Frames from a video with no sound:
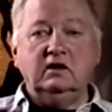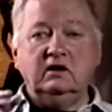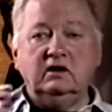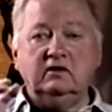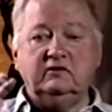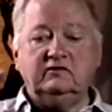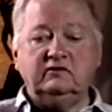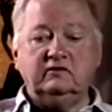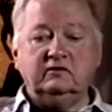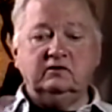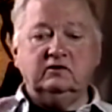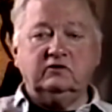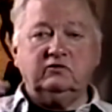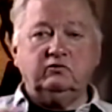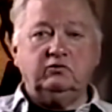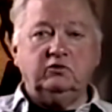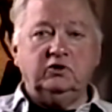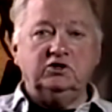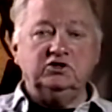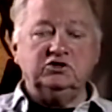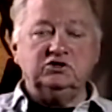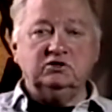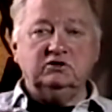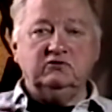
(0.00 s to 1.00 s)
It's an
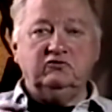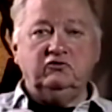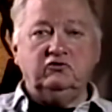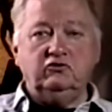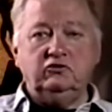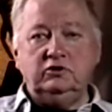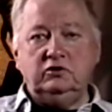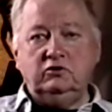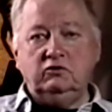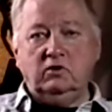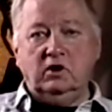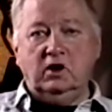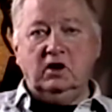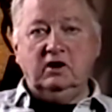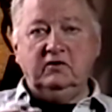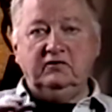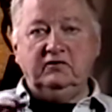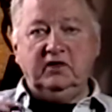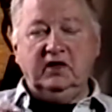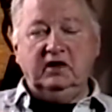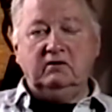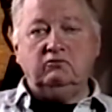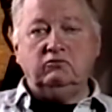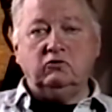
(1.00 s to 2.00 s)
expression of who you are
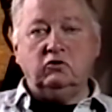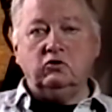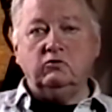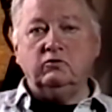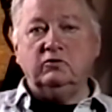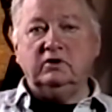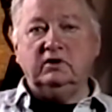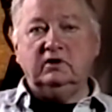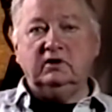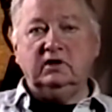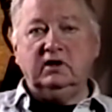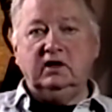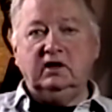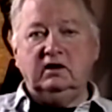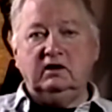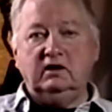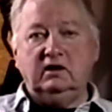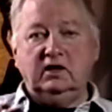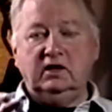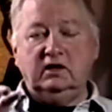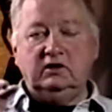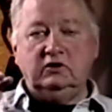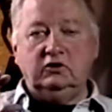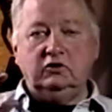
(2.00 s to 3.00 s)
at that moment and